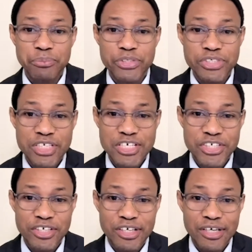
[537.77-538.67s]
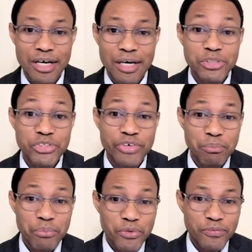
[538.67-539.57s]
procedure to
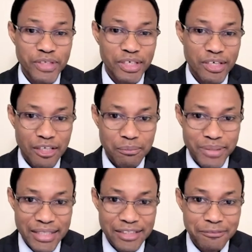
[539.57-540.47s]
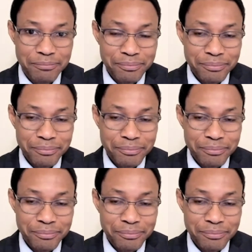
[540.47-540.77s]
remove the gallbladder.